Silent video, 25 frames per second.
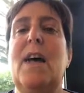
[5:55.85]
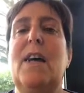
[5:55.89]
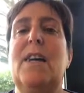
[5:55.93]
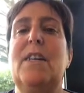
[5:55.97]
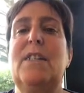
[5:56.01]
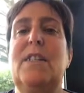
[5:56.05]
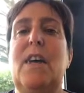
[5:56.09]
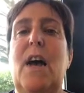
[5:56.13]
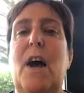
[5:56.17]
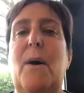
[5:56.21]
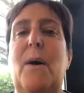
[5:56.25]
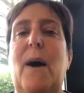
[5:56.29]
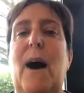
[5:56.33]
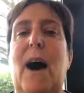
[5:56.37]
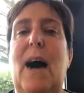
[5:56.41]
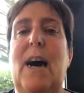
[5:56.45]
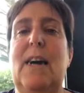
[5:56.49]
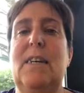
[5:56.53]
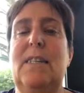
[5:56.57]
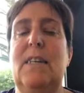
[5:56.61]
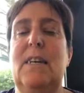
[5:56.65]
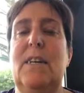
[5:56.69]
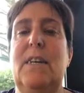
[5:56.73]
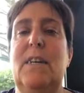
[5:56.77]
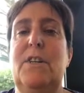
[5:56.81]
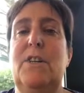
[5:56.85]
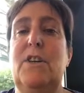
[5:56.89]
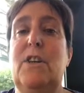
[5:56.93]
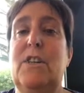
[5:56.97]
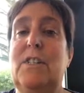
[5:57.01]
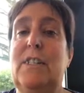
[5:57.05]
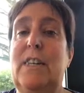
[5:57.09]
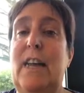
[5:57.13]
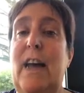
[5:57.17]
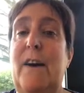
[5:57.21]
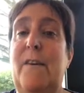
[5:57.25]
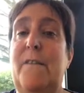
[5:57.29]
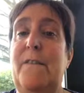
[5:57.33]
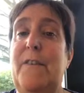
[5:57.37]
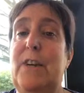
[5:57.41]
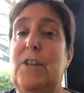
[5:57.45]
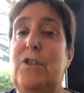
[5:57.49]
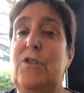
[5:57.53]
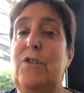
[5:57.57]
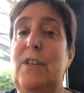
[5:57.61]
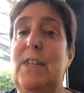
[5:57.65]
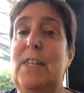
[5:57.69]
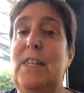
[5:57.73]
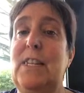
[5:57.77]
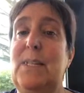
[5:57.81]
So I had a non-scale
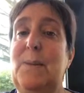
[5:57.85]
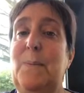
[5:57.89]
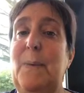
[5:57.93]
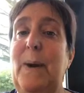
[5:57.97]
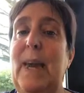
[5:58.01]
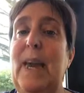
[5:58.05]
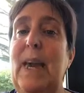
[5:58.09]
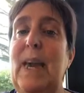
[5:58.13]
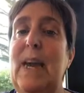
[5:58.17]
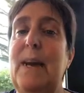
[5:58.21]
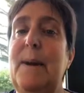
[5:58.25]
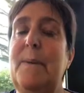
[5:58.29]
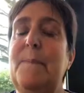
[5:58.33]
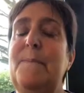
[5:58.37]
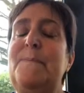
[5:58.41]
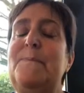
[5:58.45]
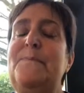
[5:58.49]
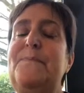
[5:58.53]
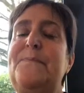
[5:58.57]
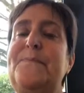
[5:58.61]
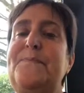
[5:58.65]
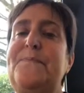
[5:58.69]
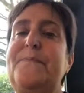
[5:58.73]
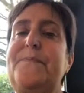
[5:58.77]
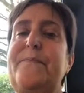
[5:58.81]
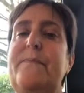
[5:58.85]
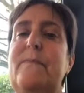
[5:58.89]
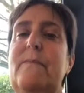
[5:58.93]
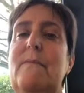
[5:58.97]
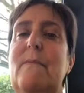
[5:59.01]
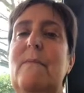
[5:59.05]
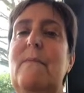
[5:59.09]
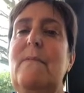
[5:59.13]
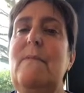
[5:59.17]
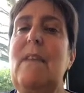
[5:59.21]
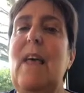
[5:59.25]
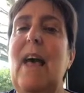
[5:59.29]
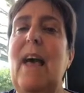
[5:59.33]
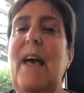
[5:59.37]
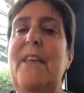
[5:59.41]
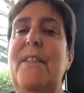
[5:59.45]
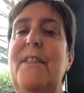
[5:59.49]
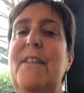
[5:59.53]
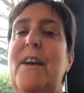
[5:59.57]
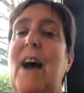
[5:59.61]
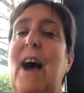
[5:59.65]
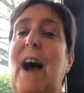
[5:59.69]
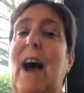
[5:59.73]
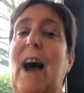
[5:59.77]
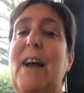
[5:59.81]
victory this week in
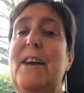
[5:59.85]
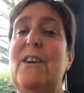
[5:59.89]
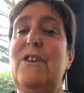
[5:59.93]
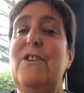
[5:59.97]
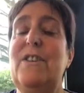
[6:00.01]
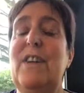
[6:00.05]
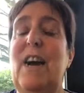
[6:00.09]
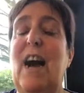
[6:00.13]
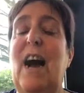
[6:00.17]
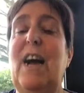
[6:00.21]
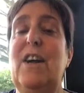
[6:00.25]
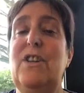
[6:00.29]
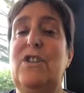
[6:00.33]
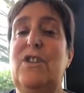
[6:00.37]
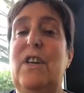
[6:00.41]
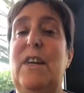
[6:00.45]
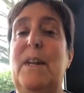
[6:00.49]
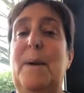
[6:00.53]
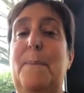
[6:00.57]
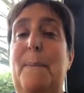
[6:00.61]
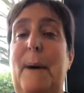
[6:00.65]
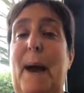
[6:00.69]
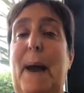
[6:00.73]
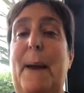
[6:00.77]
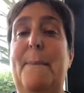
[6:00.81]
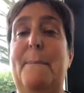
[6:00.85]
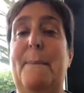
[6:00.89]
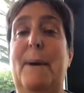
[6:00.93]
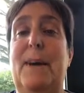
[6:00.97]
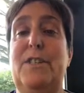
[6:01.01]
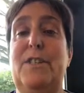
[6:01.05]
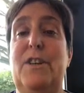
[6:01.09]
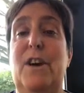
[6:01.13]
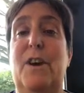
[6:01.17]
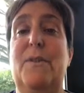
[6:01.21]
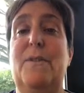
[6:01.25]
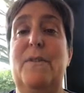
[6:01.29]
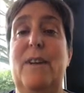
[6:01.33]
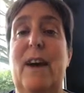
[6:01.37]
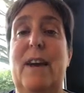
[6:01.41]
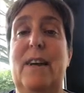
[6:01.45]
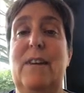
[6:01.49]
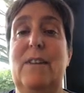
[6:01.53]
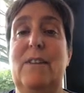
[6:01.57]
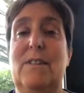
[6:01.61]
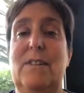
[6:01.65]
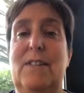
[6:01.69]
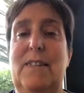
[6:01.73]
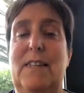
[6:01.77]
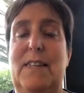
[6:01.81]
that I could actually paint my
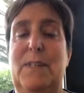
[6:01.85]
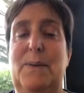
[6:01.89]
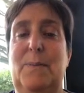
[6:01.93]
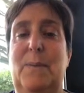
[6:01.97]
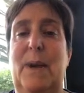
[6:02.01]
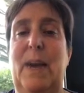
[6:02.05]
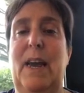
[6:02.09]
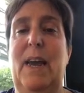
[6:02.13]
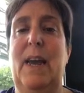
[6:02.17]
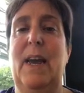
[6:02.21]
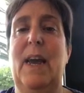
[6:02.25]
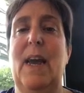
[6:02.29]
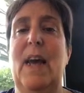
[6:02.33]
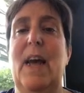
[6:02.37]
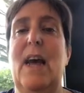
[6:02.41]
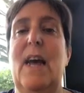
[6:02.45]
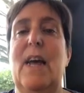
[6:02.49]
toenails this week.